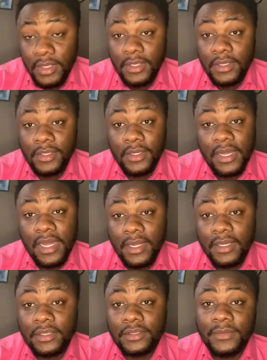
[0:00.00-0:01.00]
you know,
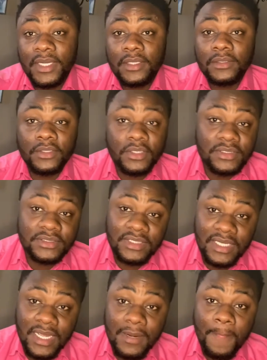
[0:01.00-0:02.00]
my condolence to
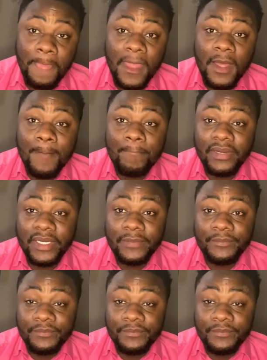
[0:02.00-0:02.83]
that. But